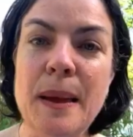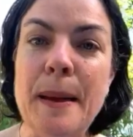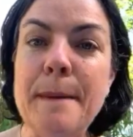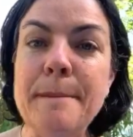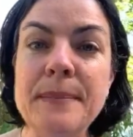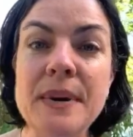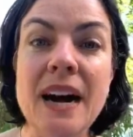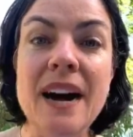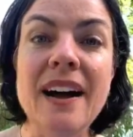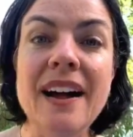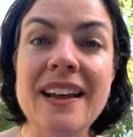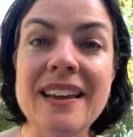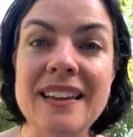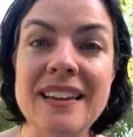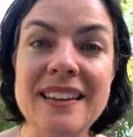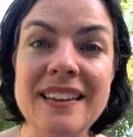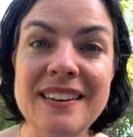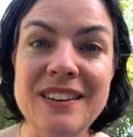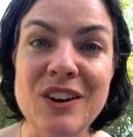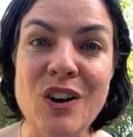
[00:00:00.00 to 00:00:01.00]

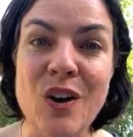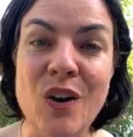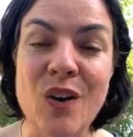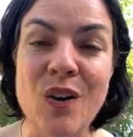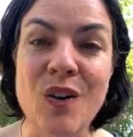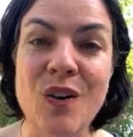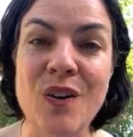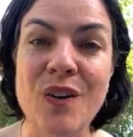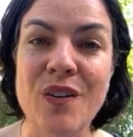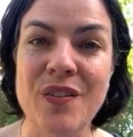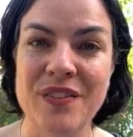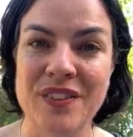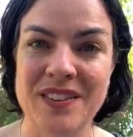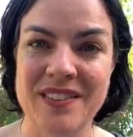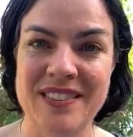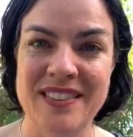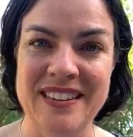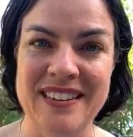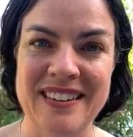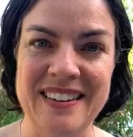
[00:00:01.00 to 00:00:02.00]
buying all the
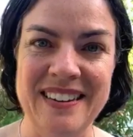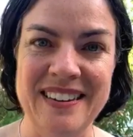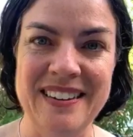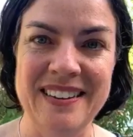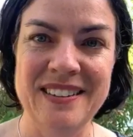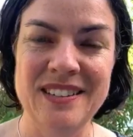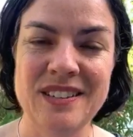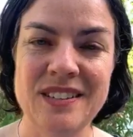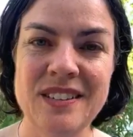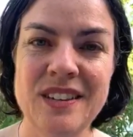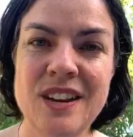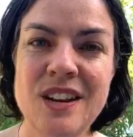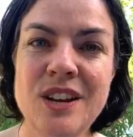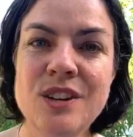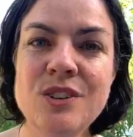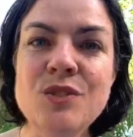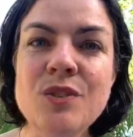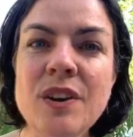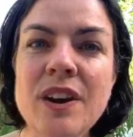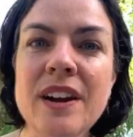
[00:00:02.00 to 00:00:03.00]
things,
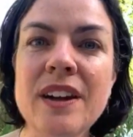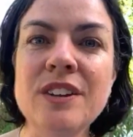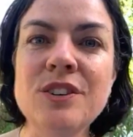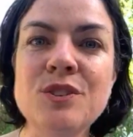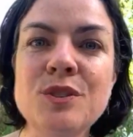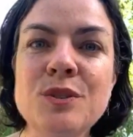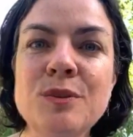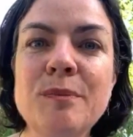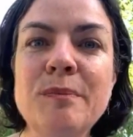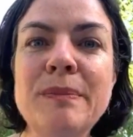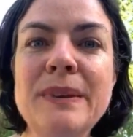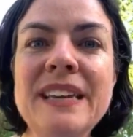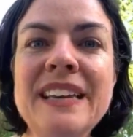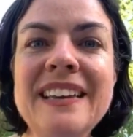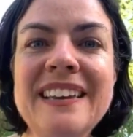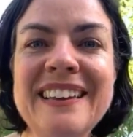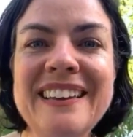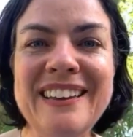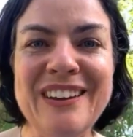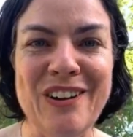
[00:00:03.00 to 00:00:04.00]
trying to
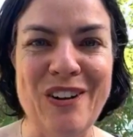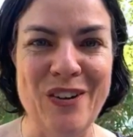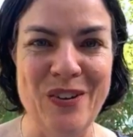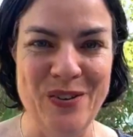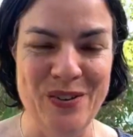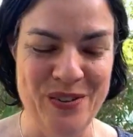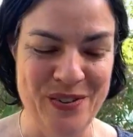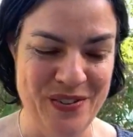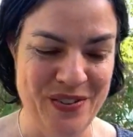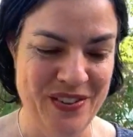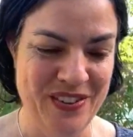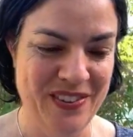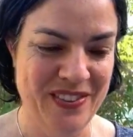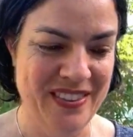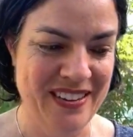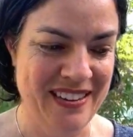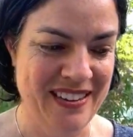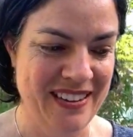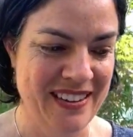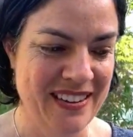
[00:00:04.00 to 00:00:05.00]
be all the
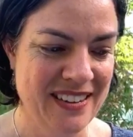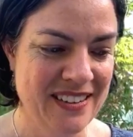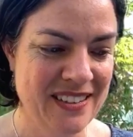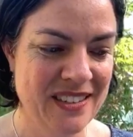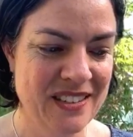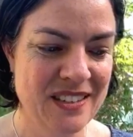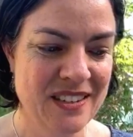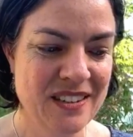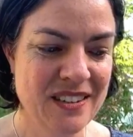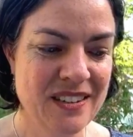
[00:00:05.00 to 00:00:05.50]
things.